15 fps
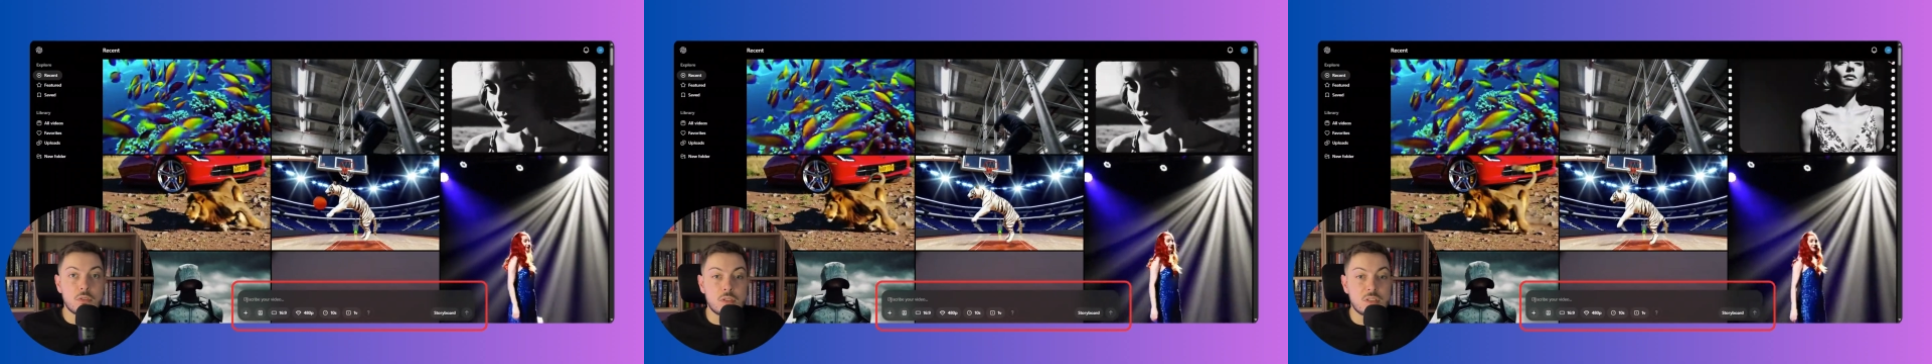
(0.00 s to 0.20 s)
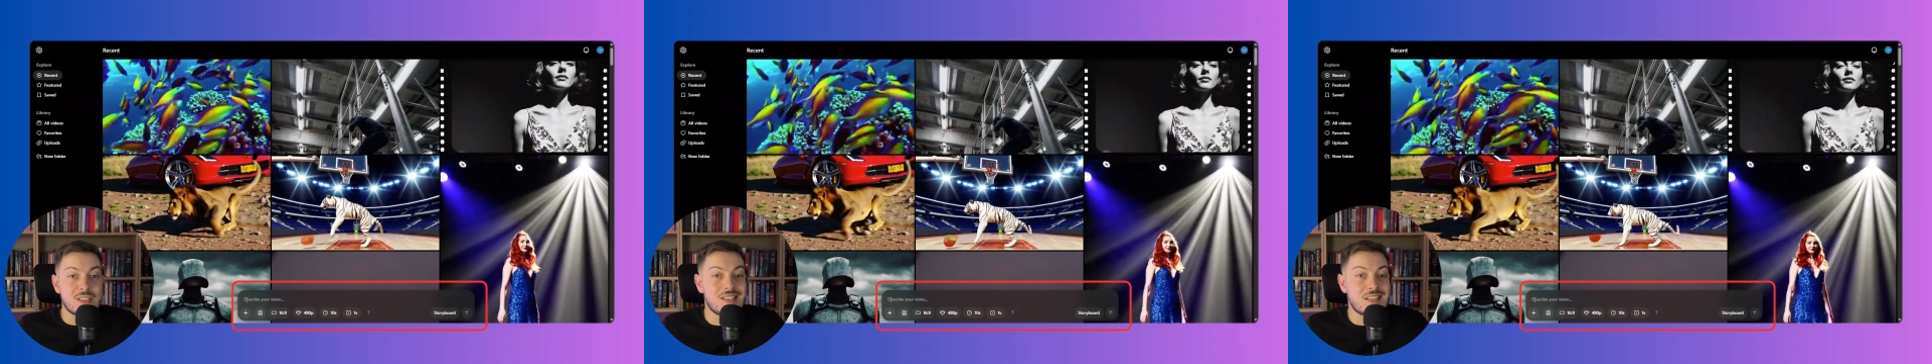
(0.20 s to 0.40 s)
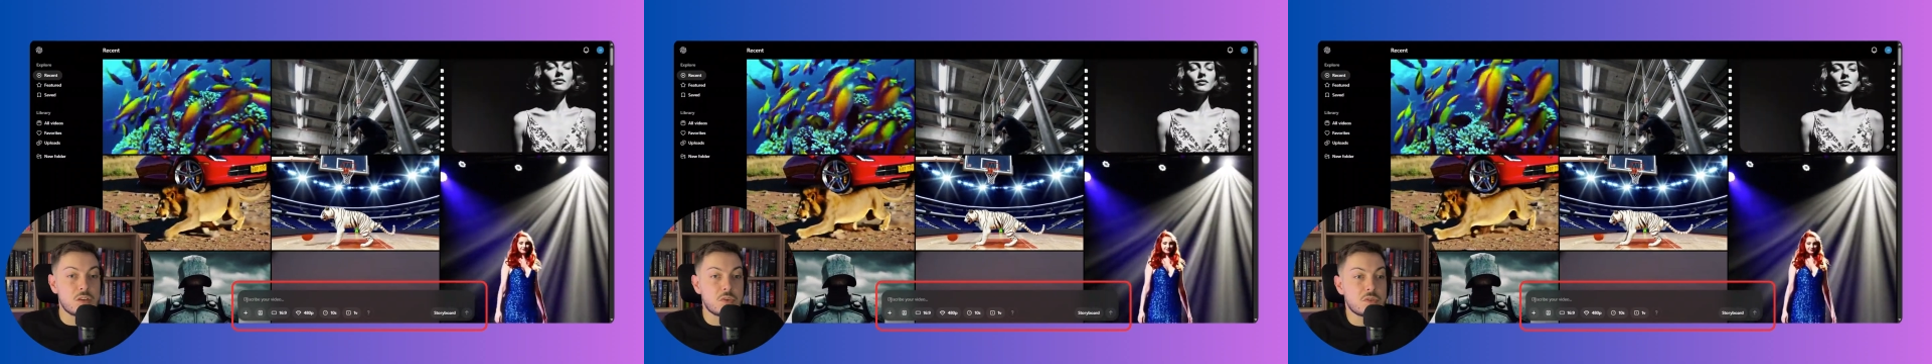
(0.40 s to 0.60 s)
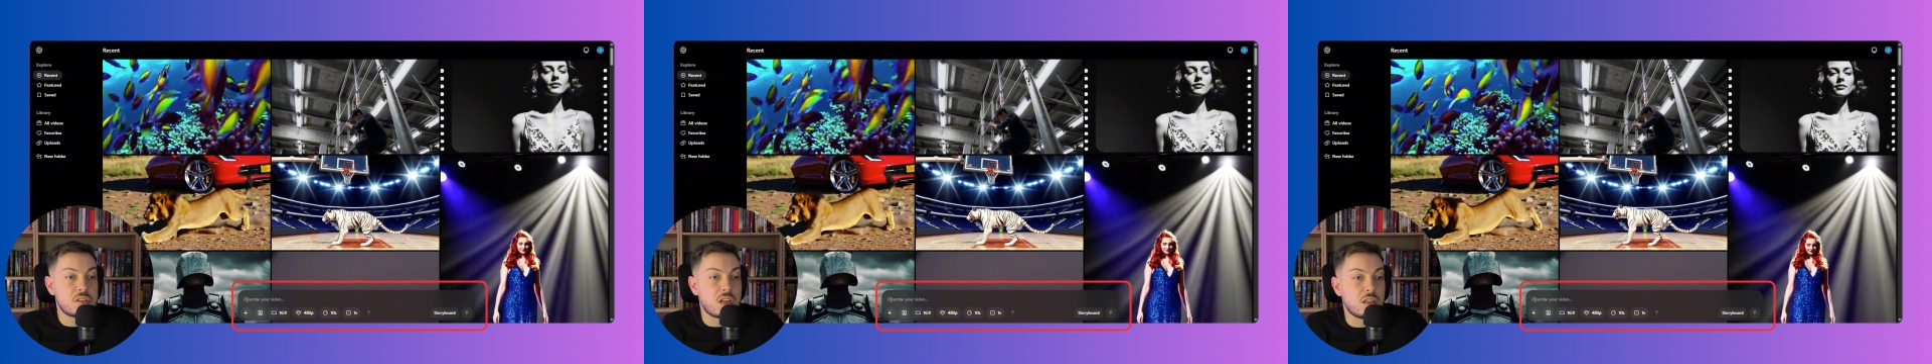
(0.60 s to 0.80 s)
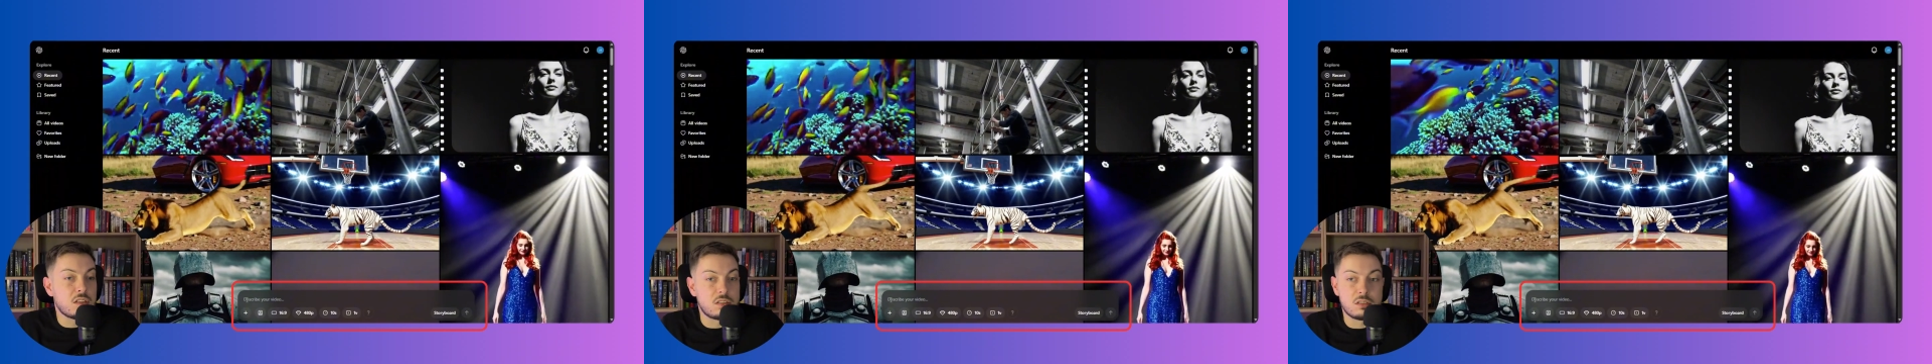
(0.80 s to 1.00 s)
It's a single
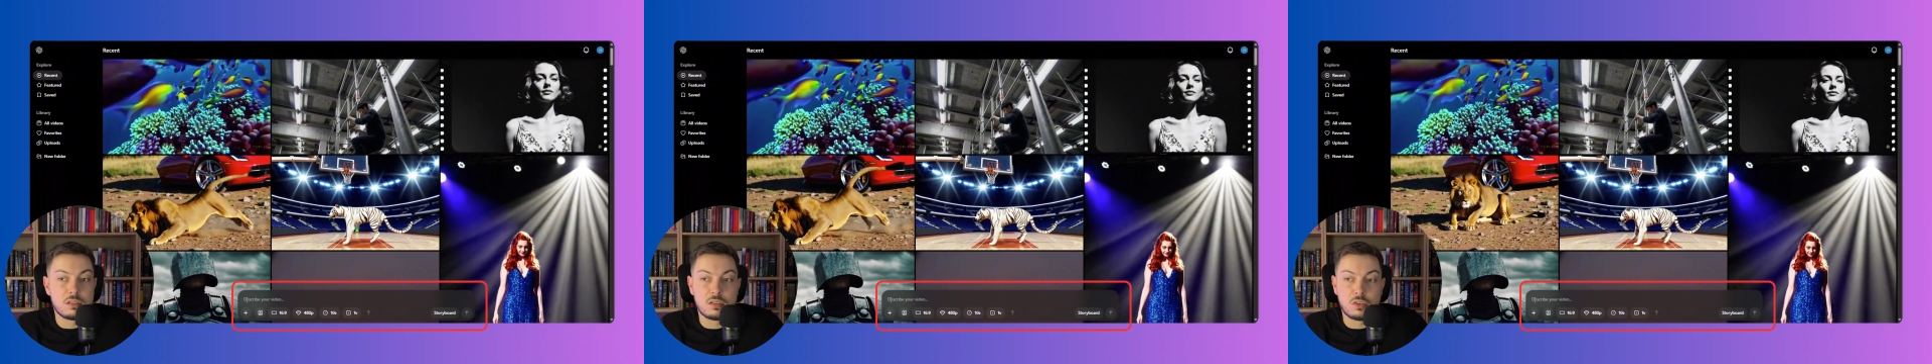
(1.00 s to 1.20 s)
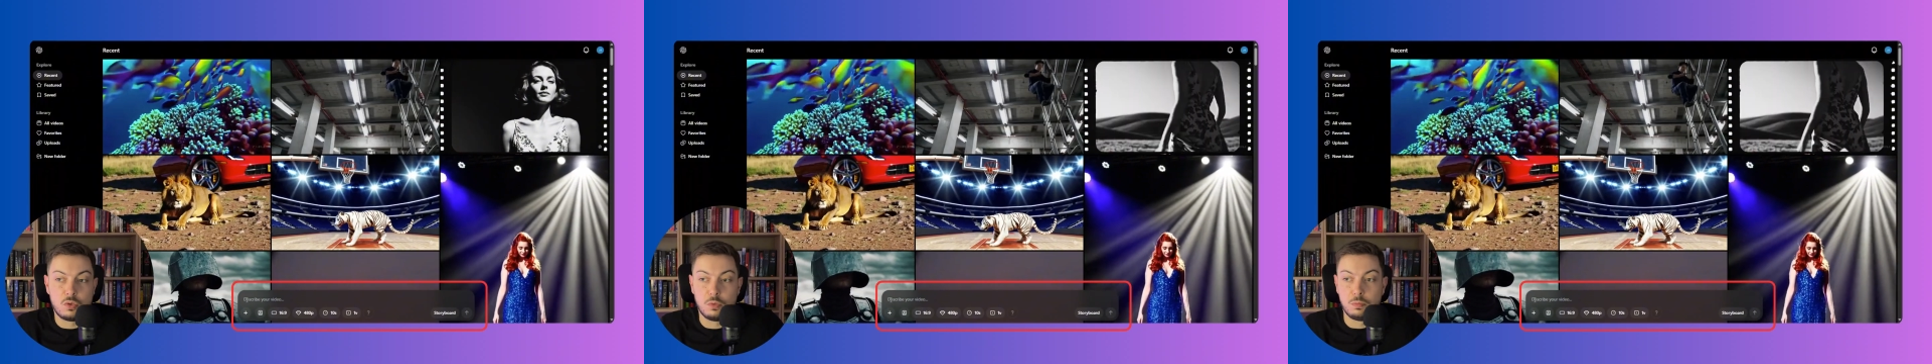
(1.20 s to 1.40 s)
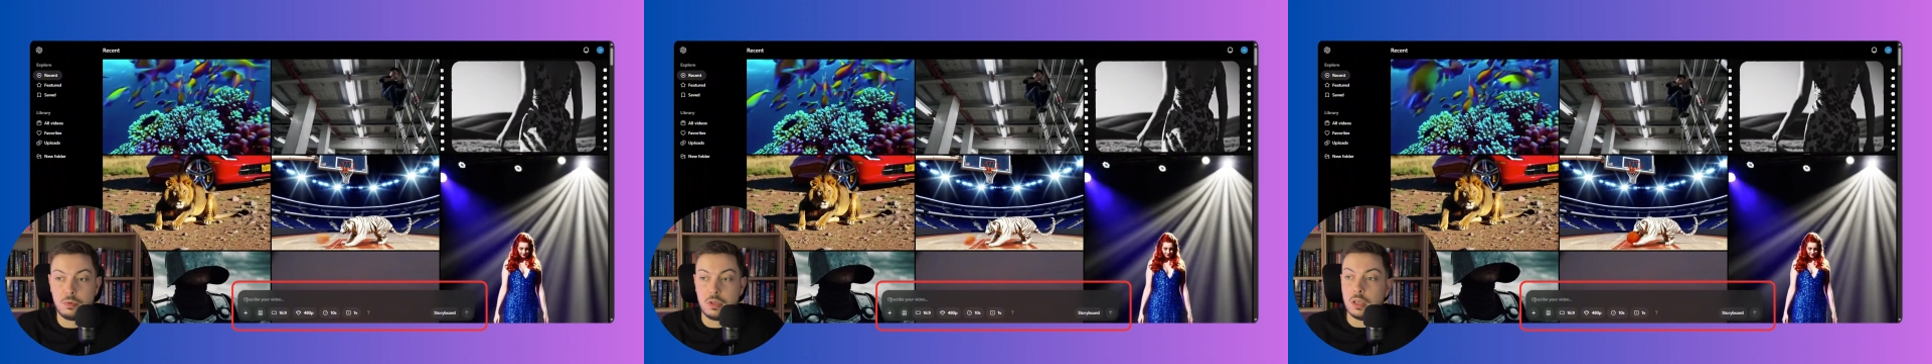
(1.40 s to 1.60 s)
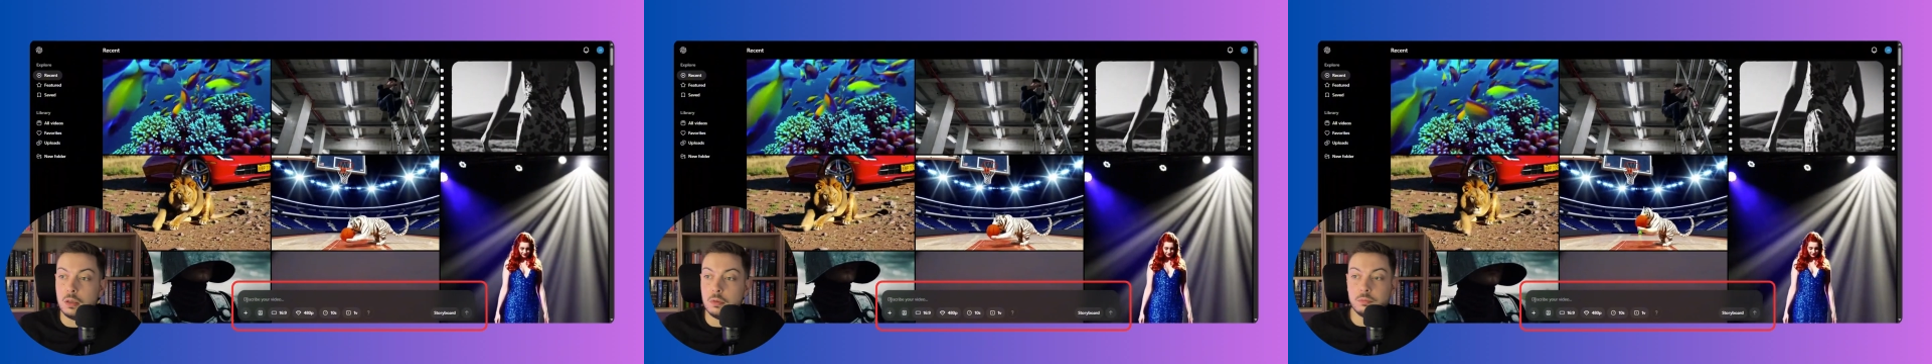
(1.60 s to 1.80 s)
sentence. It could be